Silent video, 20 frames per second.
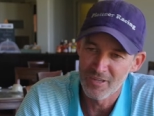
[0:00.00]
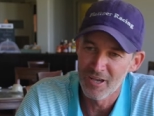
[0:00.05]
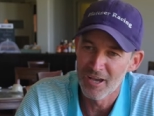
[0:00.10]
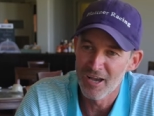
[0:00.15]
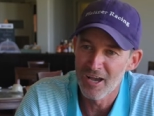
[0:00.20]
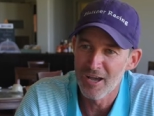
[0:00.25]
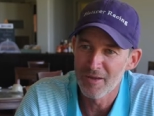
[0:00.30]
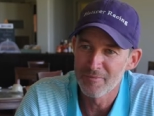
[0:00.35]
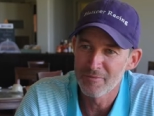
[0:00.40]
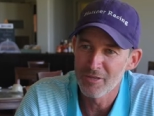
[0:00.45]

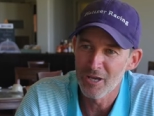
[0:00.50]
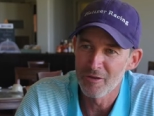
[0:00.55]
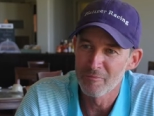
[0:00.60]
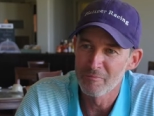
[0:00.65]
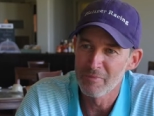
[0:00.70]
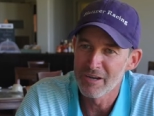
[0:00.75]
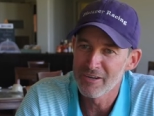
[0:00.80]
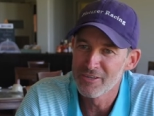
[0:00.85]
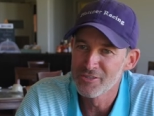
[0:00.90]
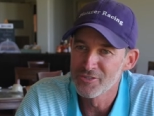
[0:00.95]
Um, yeah, I'm
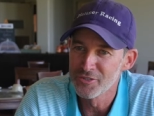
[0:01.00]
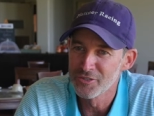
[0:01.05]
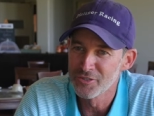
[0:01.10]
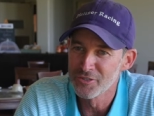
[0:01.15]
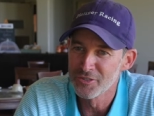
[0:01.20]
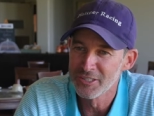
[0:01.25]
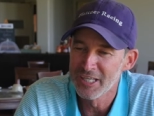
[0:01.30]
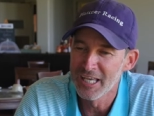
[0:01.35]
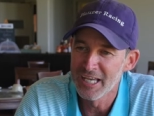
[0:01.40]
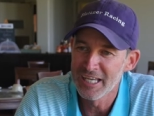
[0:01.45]
married
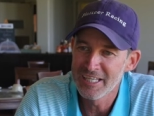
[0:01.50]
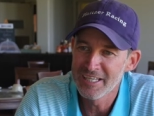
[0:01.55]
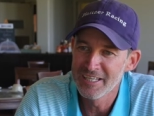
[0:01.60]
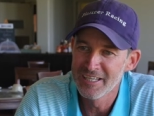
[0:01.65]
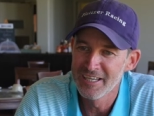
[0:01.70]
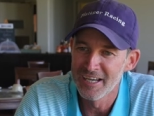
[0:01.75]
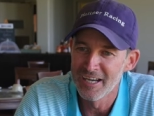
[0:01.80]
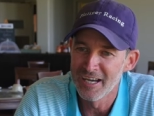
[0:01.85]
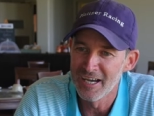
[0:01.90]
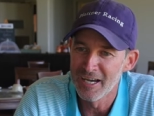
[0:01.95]
to Kelly.
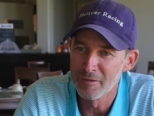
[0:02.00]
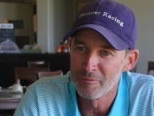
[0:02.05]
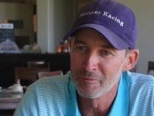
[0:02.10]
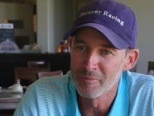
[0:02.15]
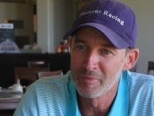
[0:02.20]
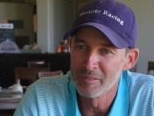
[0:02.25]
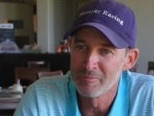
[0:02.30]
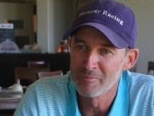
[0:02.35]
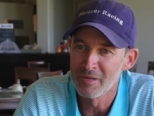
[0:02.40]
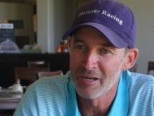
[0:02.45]
Uh,
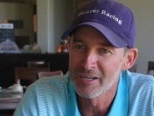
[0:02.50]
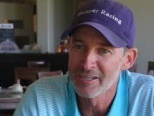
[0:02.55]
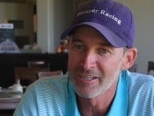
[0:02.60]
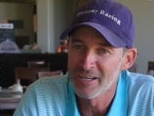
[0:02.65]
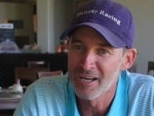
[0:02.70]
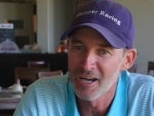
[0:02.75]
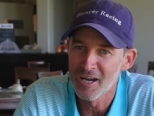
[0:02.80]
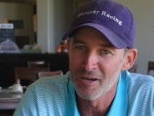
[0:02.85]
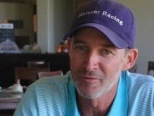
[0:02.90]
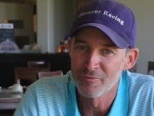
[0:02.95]
we've been married
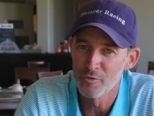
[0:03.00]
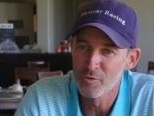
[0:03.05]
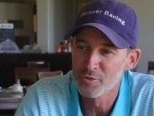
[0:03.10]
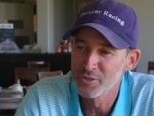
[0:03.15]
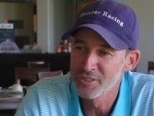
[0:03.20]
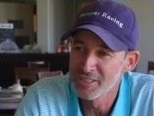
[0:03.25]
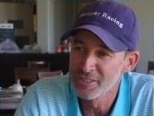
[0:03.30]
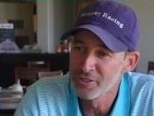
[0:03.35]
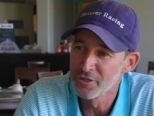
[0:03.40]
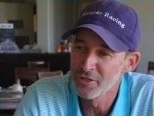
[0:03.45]
now
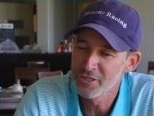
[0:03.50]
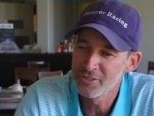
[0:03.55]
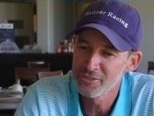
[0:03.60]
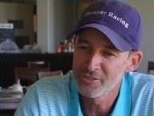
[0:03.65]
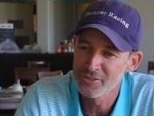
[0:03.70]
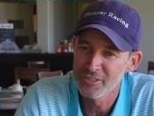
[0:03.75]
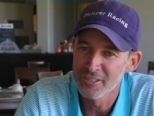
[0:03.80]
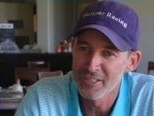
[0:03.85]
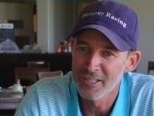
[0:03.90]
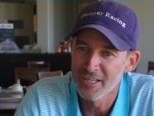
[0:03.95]
14
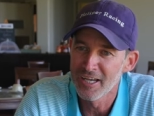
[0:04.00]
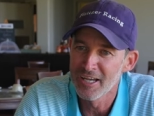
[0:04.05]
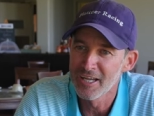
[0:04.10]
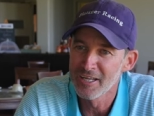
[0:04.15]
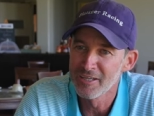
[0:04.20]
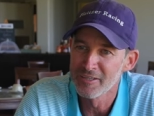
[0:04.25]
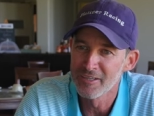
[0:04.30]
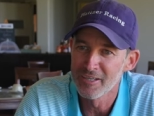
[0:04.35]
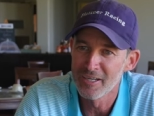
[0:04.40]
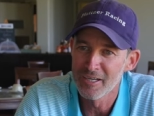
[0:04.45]
years,
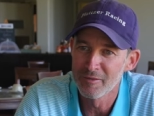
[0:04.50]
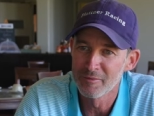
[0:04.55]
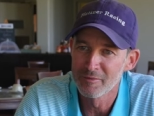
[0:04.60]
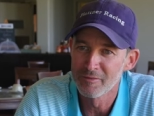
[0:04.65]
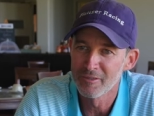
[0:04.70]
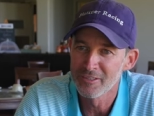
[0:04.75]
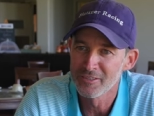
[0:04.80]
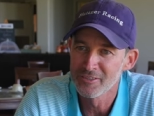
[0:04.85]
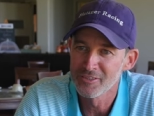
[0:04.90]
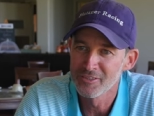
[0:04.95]
and uh, we've
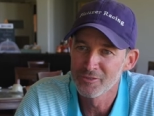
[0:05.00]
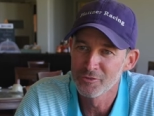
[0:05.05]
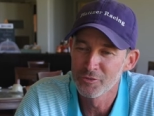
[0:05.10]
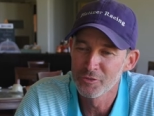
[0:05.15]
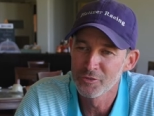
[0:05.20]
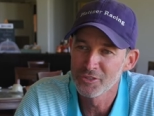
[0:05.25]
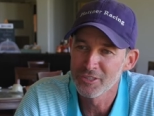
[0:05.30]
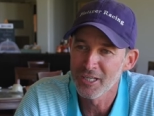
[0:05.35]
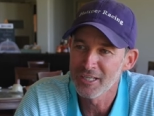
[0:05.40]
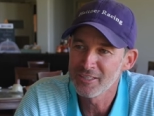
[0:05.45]
got
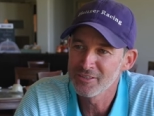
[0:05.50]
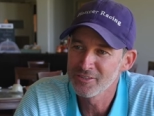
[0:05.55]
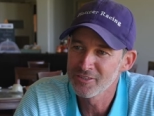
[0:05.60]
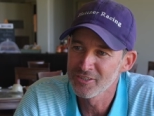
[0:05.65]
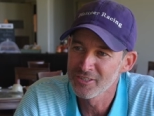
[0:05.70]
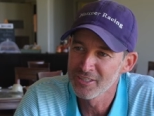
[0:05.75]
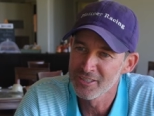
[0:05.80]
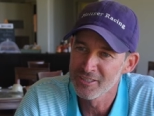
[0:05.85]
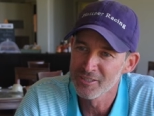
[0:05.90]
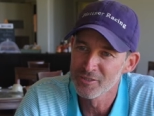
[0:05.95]
two sons,
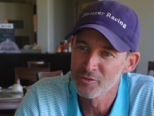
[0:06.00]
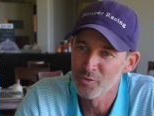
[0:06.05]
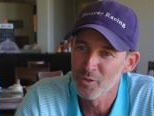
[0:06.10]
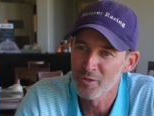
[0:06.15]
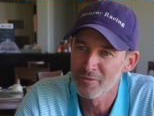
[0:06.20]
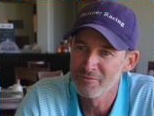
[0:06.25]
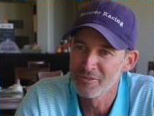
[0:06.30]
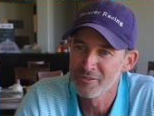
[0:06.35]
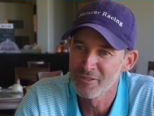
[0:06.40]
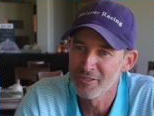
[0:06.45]
a
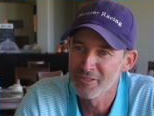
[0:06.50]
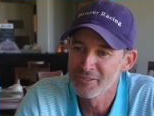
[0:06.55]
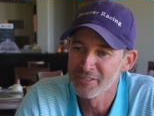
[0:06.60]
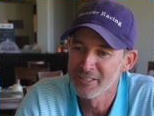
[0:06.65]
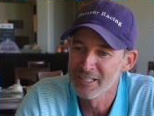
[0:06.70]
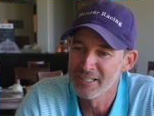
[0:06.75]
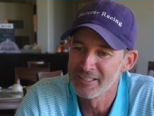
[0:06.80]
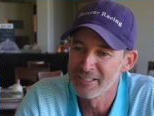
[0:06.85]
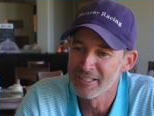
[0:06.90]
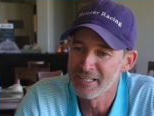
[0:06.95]
12-year-old
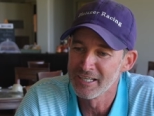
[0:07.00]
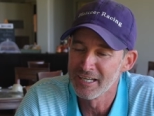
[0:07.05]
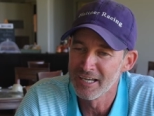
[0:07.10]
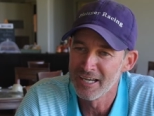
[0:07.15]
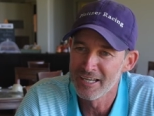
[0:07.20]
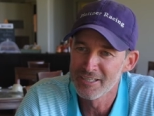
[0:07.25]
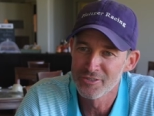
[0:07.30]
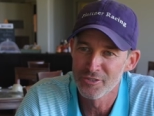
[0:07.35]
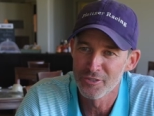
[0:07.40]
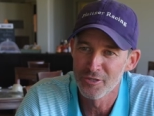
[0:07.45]
and
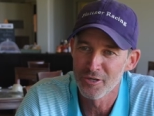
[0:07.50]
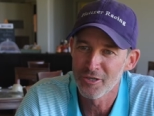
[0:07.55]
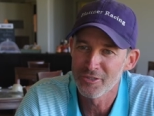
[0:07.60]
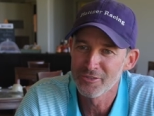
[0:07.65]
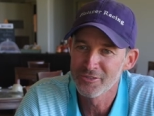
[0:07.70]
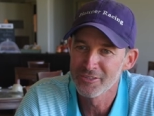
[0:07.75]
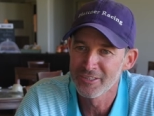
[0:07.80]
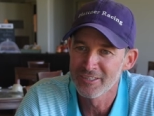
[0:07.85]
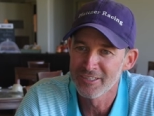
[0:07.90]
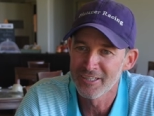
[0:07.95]
an 8-year-old.